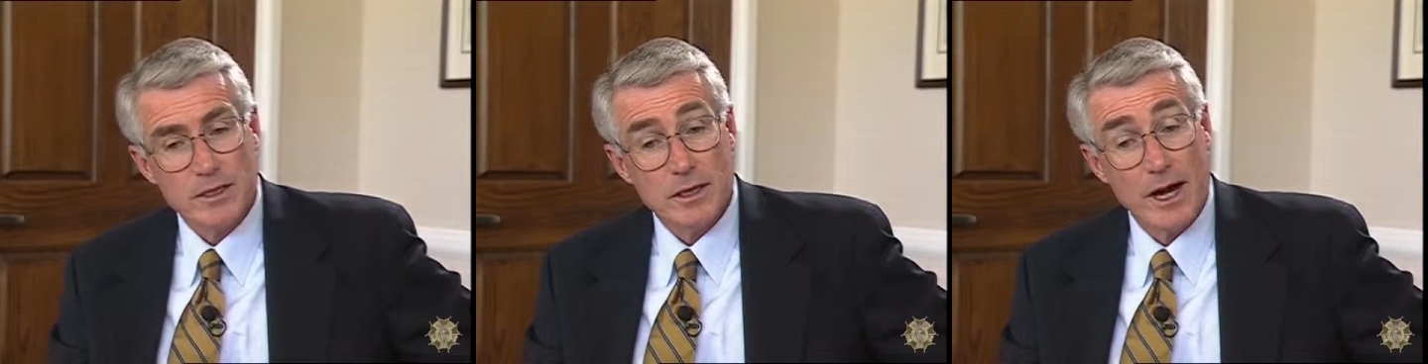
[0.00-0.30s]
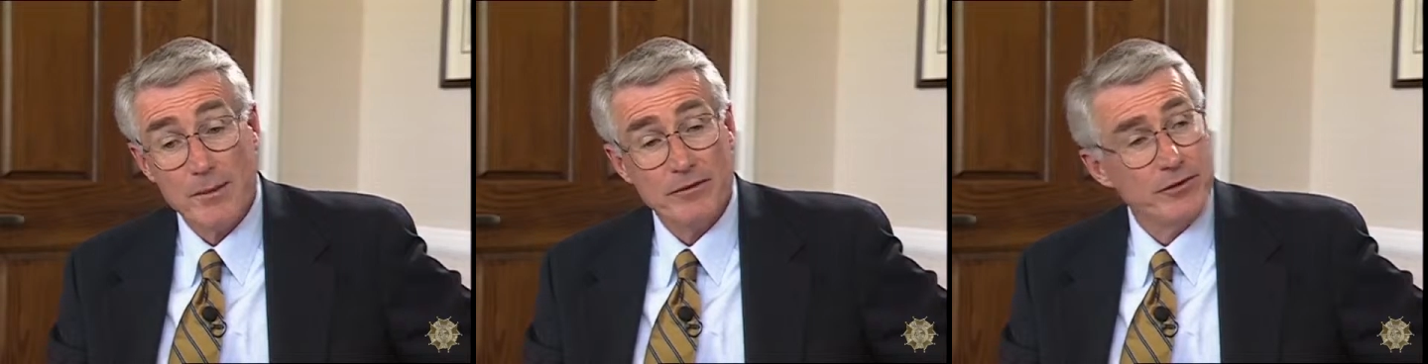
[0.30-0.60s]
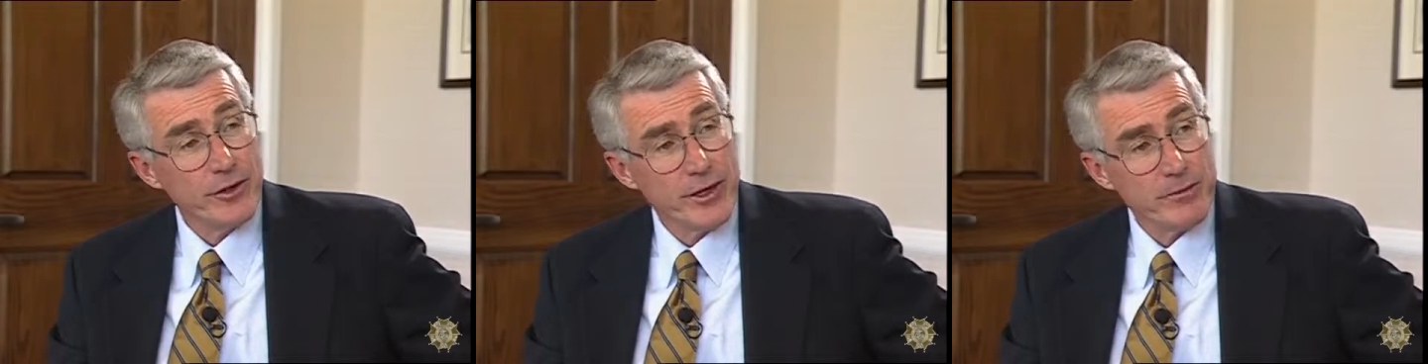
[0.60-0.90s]
I've been
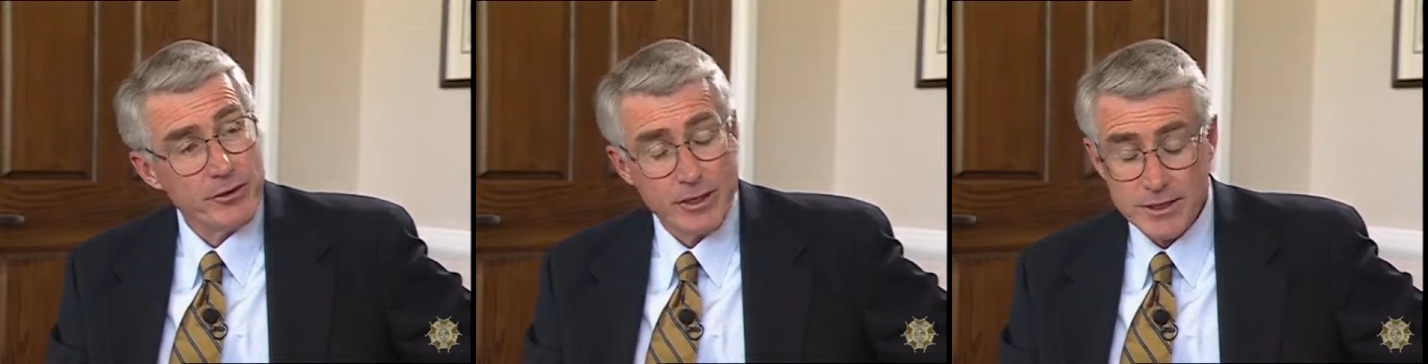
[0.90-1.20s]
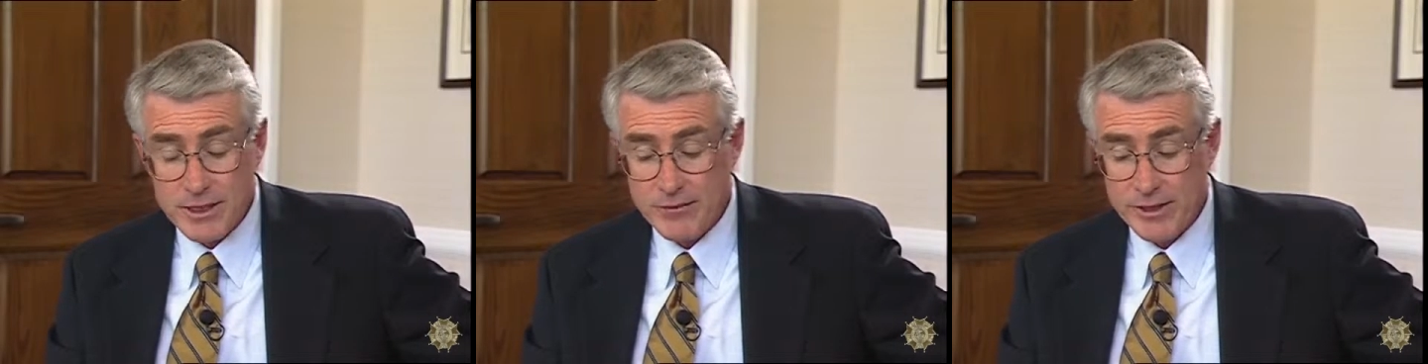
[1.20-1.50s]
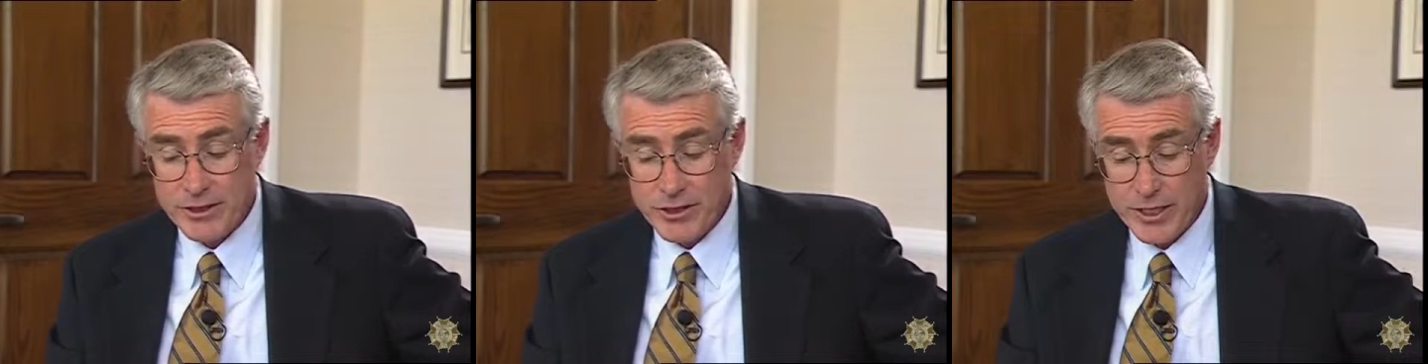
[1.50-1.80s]
very impressed. I've had
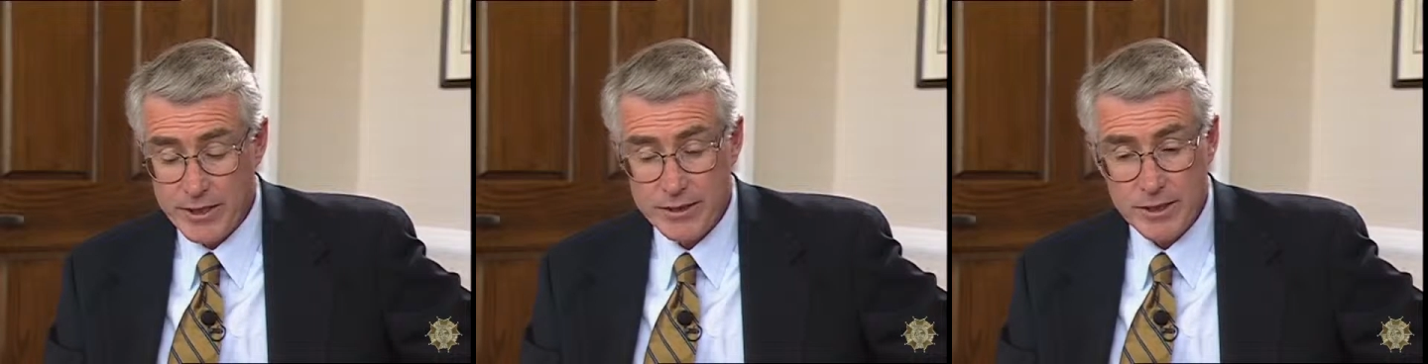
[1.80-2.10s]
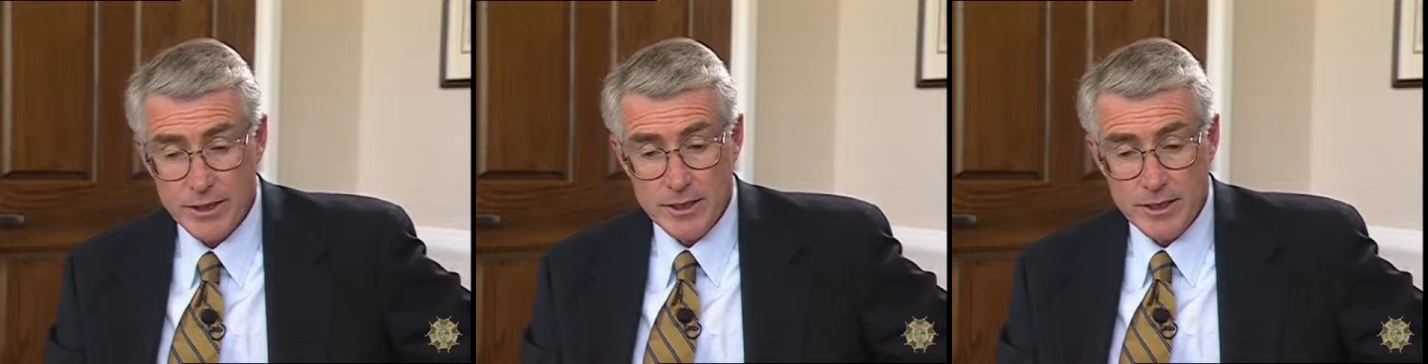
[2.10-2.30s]
the chance